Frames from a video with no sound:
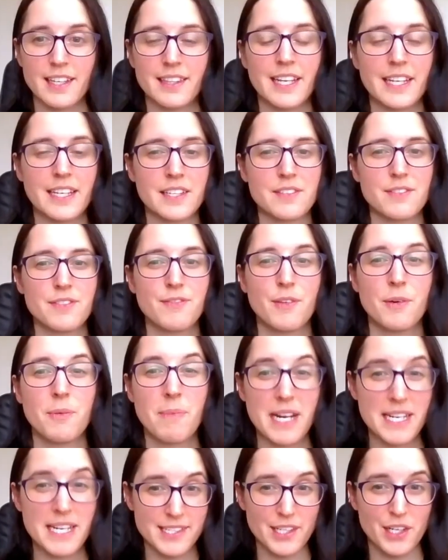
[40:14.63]
like for
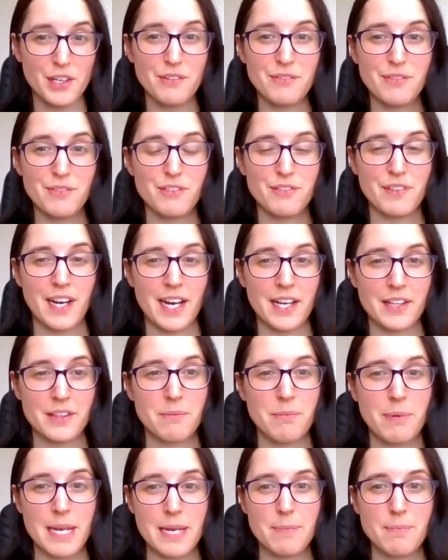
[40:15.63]
myself or for yeah,
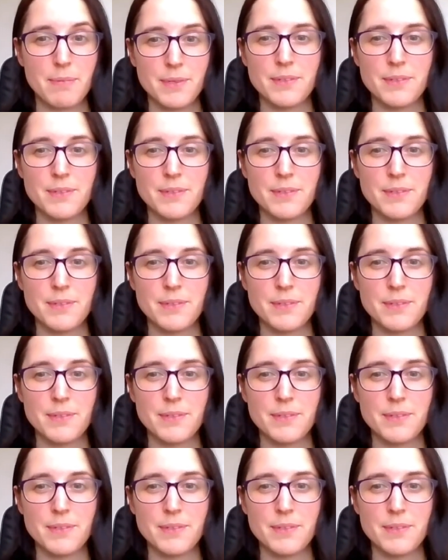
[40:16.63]
other people? for